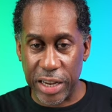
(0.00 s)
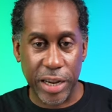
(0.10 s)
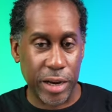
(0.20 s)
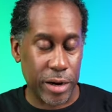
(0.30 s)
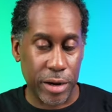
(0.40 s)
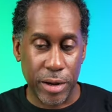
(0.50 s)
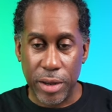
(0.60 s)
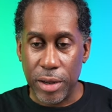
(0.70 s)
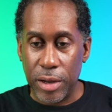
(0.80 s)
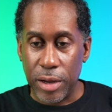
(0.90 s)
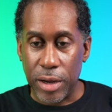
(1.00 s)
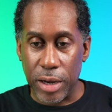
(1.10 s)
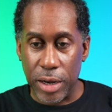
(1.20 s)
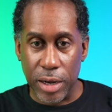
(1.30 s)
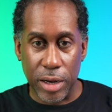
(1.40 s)
here.
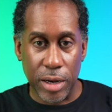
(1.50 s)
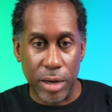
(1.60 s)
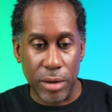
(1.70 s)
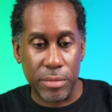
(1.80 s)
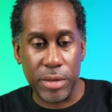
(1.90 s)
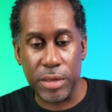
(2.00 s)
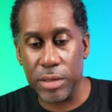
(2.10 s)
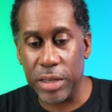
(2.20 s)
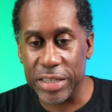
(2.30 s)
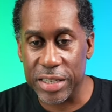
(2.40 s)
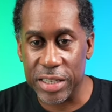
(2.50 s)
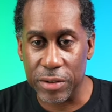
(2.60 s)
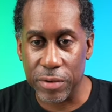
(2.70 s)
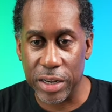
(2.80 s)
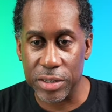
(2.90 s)
Um, let's
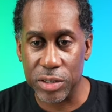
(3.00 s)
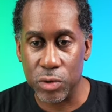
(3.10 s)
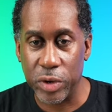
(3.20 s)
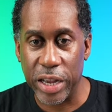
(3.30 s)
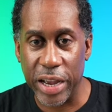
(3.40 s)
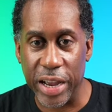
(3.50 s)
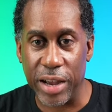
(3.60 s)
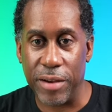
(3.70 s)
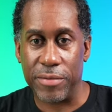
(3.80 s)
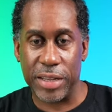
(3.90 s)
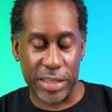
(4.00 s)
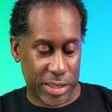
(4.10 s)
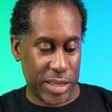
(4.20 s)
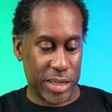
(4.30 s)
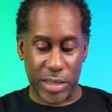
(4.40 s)
see, what else do we have?
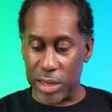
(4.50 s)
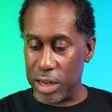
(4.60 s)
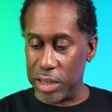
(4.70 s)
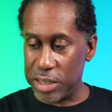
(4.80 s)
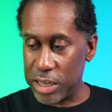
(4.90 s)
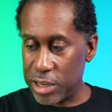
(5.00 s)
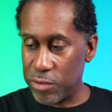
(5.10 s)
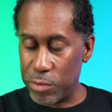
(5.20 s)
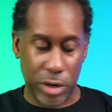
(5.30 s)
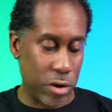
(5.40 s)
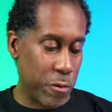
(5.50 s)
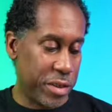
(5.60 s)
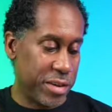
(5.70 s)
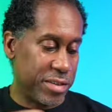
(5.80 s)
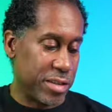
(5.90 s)
Let's get, uh, let's get this one
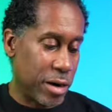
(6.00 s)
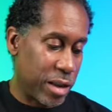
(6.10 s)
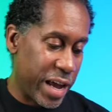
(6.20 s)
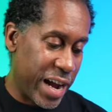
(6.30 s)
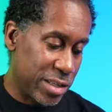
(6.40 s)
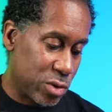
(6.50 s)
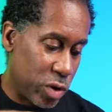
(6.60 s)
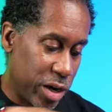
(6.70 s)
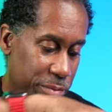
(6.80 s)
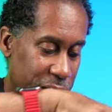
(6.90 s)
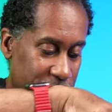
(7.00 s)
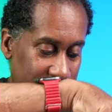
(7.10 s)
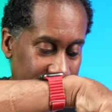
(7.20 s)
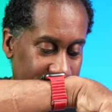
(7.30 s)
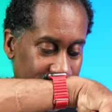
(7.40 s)
open. This is our last one
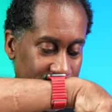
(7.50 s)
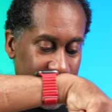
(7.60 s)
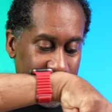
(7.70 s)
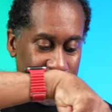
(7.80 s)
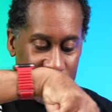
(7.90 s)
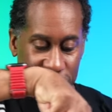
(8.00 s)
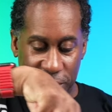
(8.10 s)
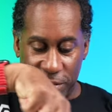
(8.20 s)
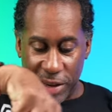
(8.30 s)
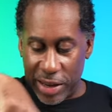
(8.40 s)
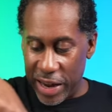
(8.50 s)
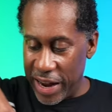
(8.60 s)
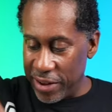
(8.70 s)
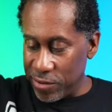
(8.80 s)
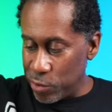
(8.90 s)
because this is the
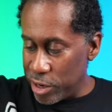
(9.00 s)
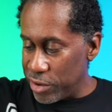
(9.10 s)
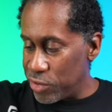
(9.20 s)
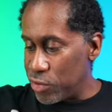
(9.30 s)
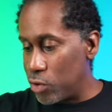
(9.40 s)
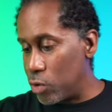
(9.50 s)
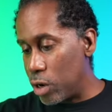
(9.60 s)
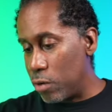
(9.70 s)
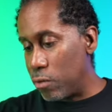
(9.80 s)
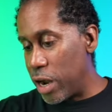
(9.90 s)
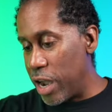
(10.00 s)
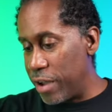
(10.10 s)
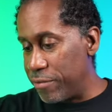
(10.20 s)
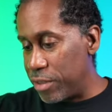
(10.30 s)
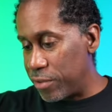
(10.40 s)
last one to
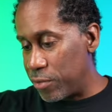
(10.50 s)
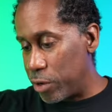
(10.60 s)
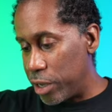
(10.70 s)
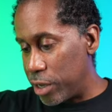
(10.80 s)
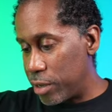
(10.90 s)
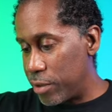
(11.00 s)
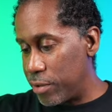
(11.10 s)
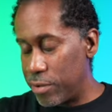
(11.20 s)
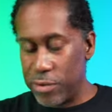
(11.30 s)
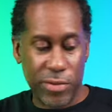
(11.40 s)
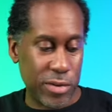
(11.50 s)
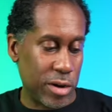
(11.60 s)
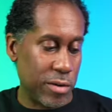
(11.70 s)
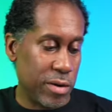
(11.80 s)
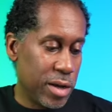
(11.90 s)
arrive this week.
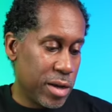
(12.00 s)
So,